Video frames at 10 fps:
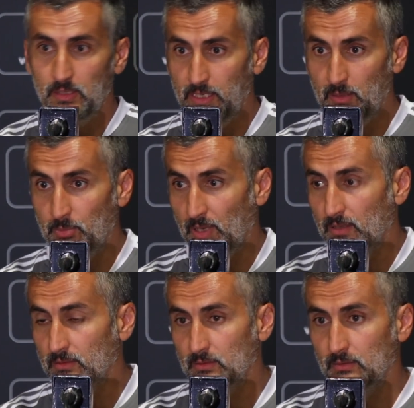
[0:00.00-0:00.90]
deep
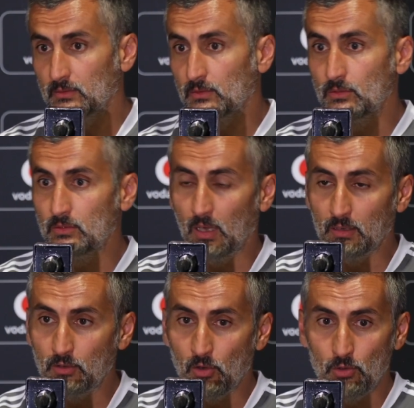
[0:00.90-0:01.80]

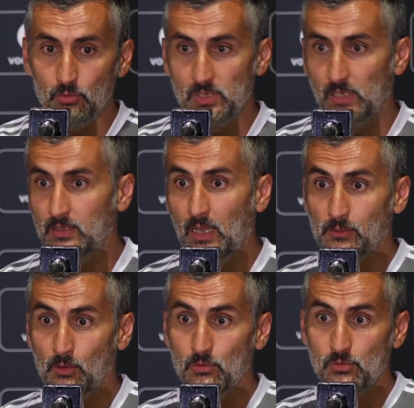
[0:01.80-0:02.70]
and close and
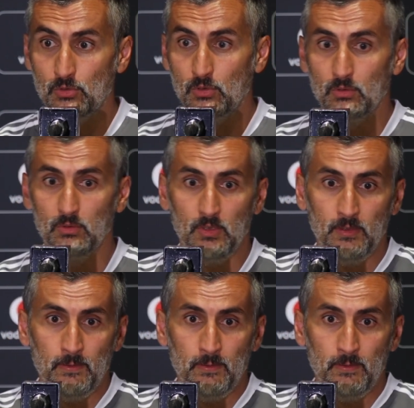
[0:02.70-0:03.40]
narrow, so